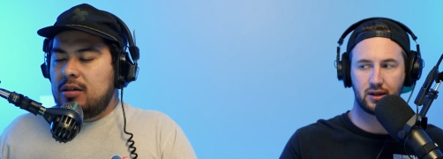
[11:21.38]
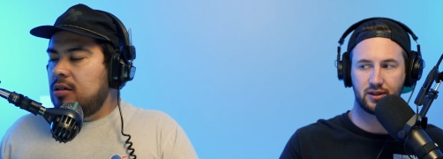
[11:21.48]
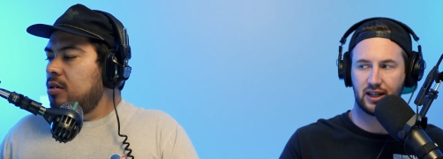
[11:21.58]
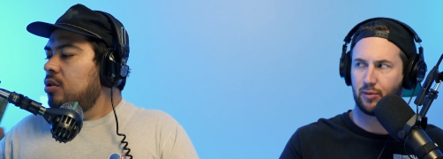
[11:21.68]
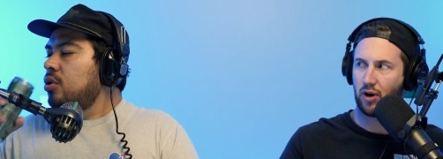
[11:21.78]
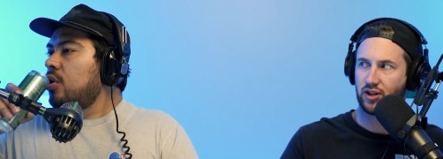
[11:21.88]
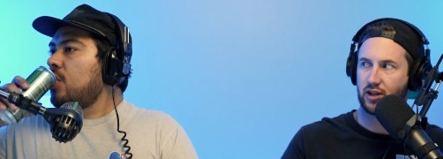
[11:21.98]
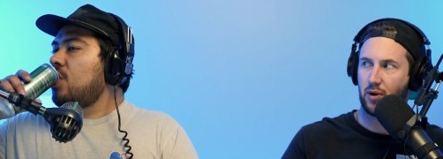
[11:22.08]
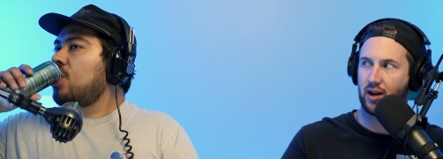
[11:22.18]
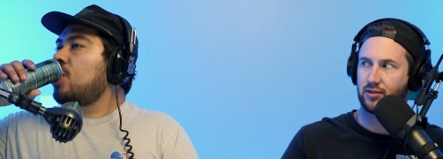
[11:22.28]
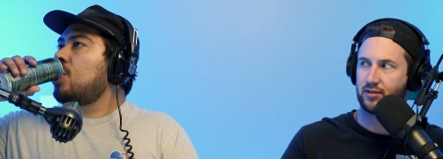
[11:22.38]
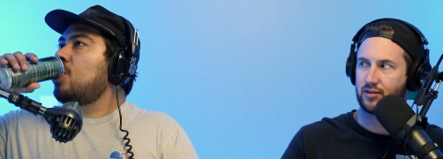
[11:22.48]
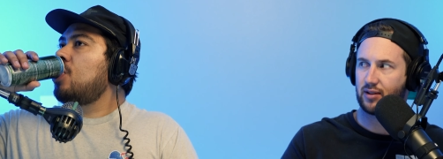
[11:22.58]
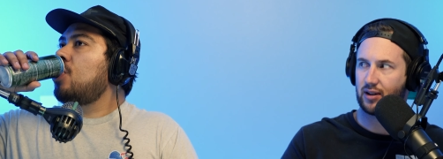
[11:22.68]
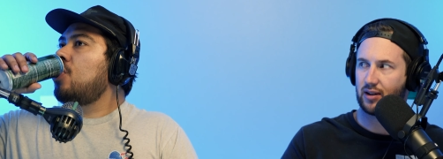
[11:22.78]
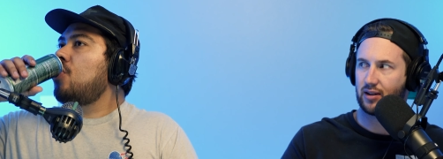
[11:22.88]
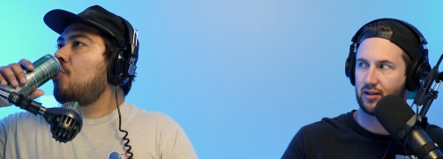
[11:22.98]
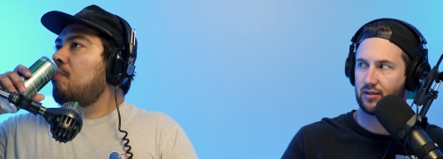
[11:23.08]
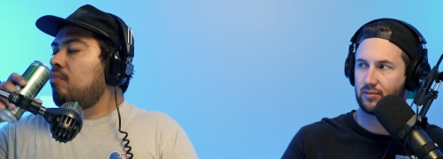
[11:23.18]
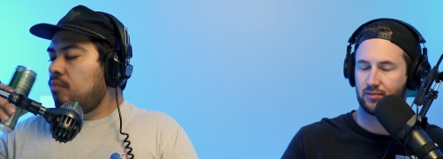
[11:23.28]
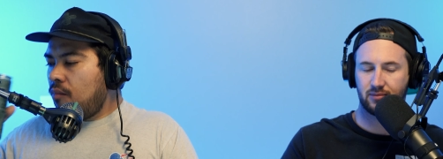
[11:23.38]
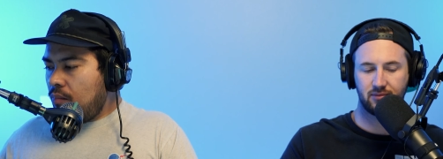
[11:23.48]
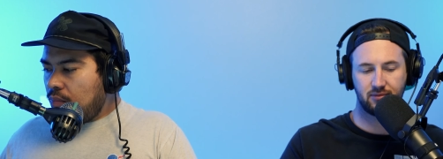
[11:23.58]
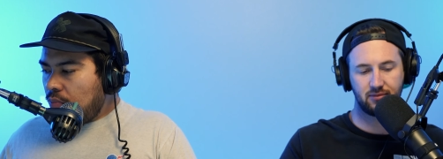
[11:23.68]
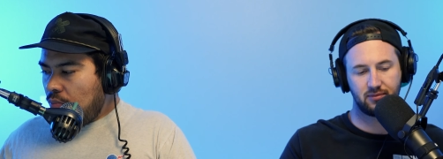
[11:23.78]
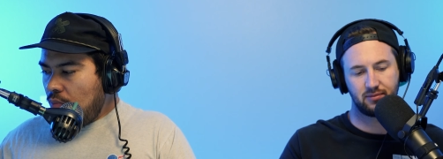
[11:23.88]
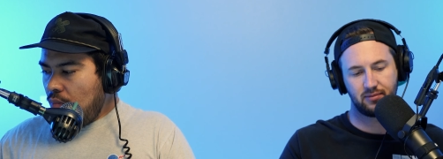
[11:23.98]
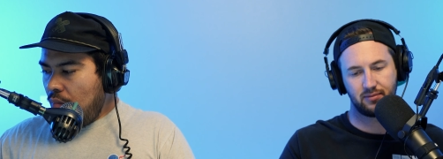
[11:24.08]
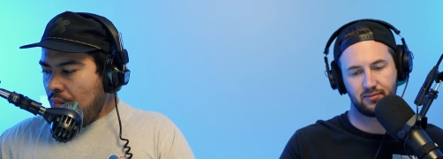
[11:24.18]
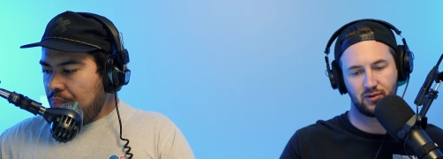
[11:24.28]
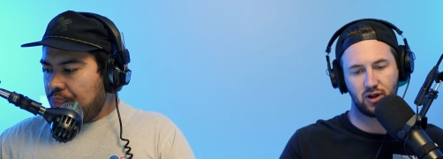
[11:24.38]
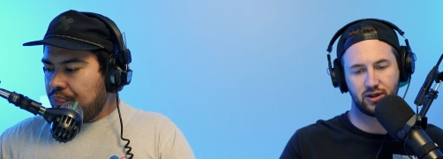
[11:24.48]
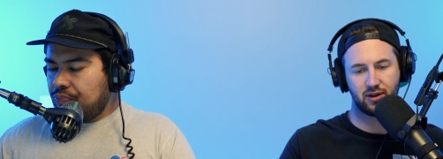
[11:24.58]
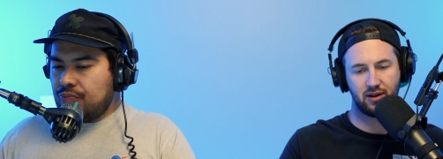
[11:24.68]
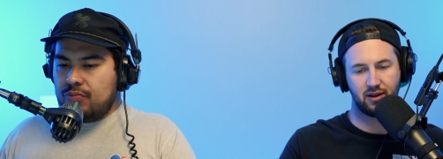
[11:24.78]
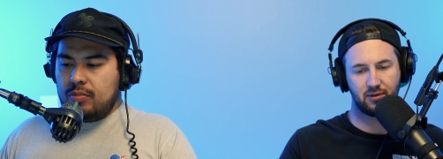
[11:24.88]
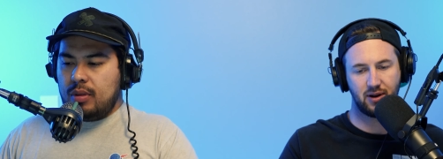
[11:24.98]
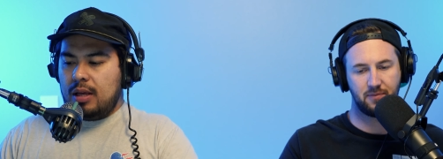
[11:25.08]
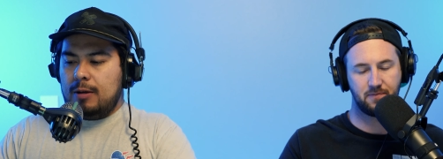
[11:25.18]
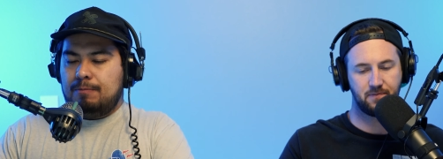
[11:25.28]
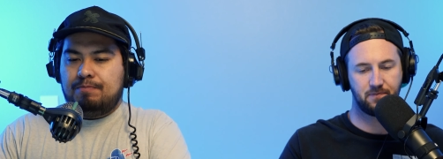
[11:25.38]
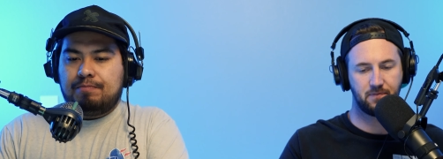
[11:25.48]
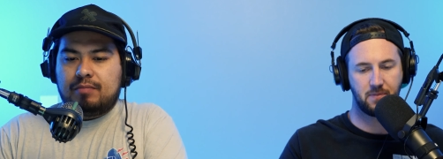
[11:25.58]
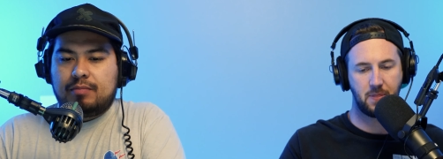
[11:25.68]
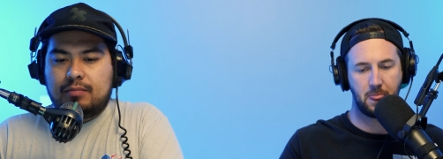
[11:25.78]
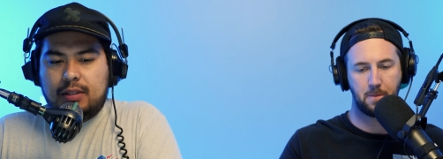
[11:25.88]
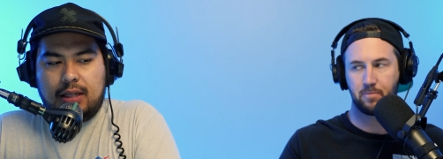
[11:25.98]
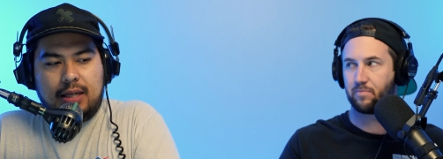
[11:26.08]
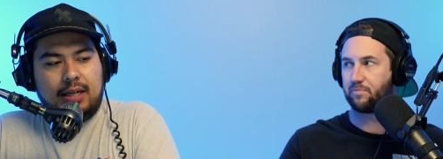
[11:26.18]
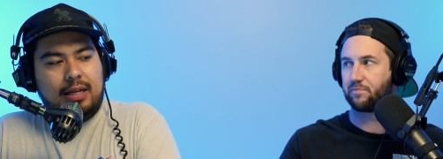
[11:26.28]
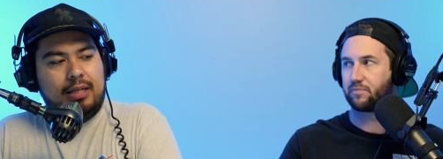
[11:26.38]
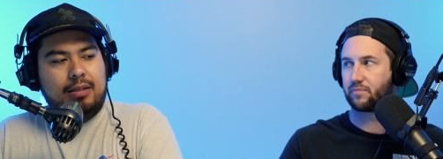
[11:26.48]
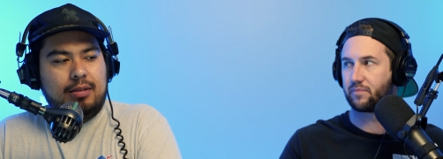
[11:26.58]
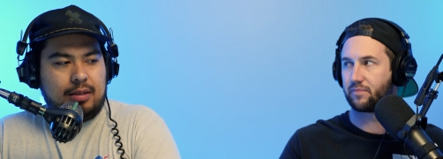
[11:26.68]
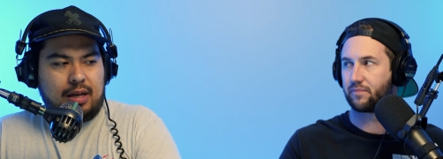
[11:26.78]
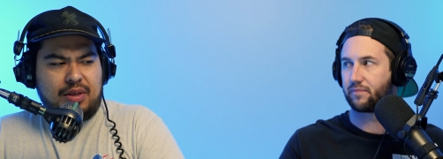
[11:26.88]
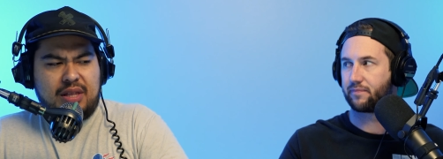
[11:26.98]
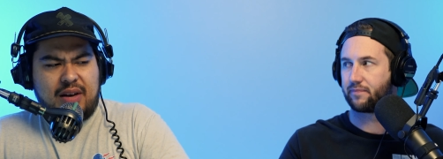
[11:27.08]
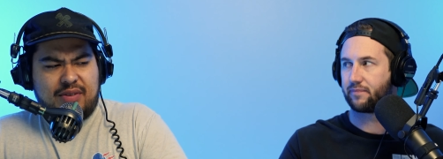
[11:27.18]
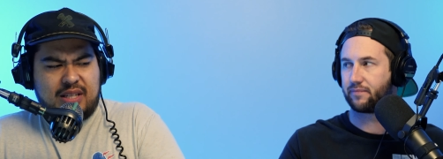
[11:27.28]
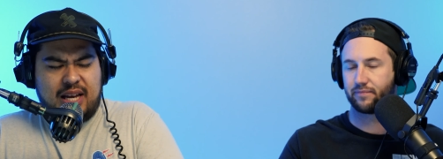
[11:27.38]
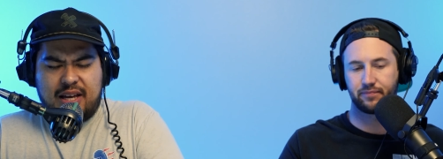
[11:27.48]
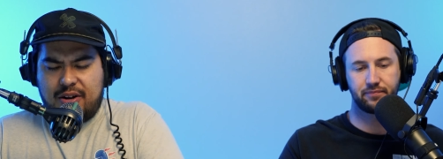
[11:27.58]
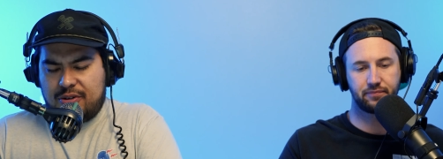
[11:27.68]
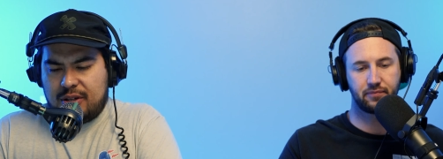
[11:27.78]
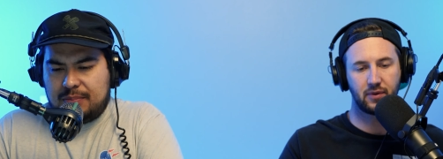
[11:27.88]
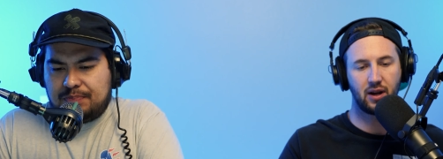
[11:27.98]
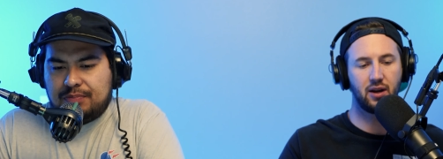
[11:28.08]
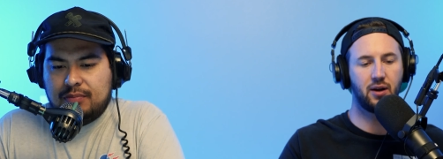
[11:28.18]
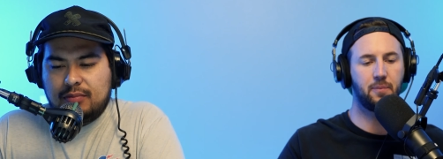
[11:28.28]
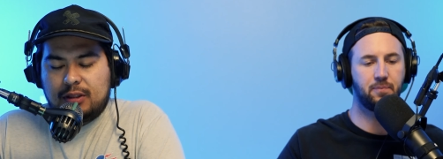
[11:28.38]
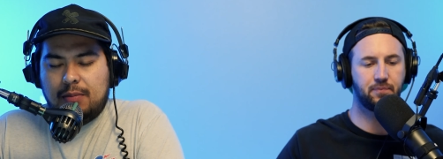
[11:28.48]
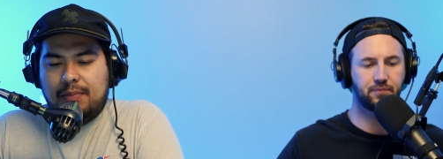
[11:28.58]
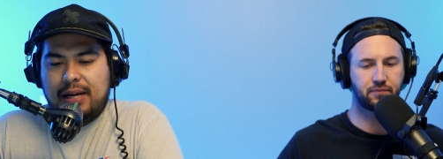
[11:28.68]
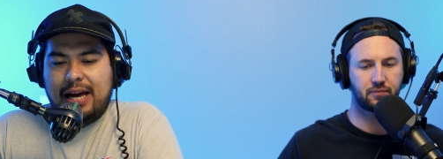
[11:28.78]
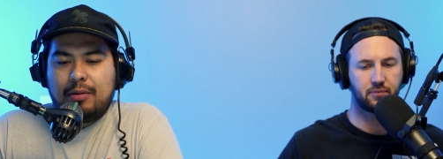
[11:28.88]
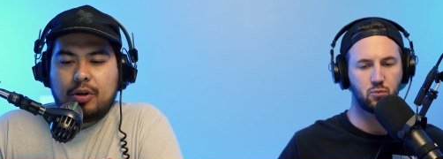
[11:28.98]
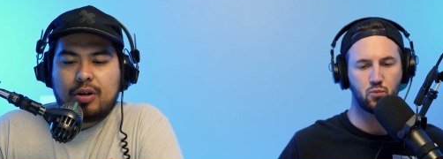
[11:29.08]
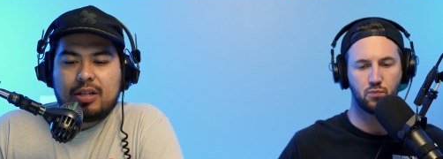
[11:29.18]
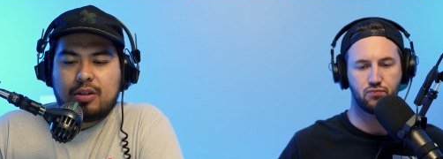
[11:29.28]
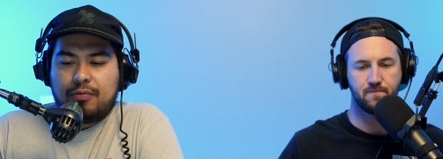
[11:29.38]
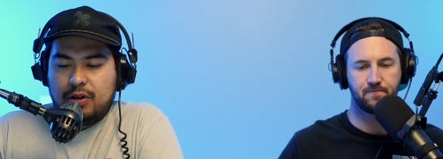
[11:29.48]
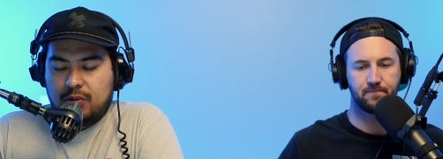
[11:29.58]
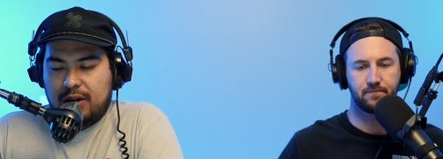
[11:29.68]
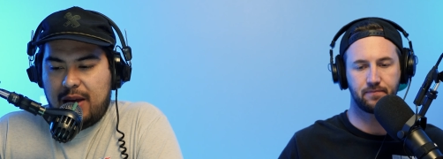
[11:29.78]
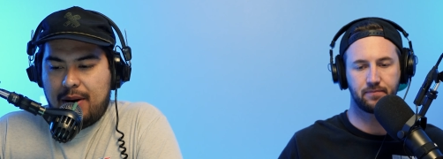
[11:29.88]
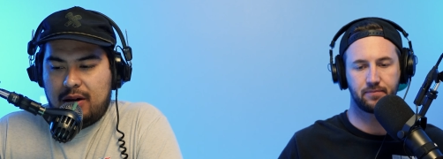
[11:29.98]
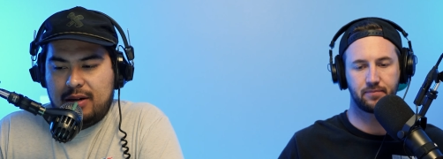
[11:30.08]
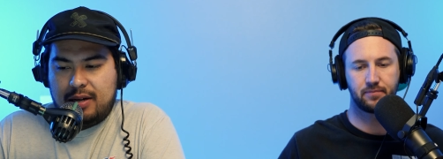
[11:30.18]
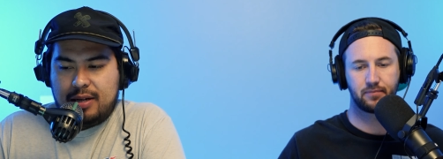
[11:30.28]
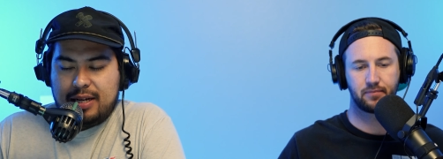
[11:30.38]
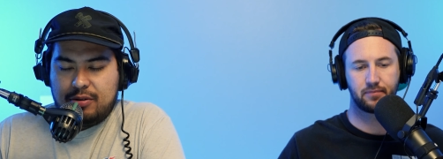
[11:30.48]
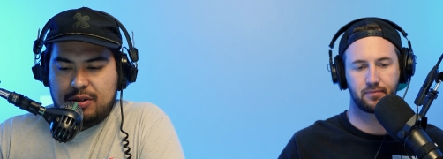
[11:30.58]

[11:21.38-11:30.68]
Speaker 1: CD Projekt Red's uh, launcher, I think,
Speaker 2: right? Uh, I think they have a stake in it or something. Oh. But Animal Crossing, the first one came out on Nintendo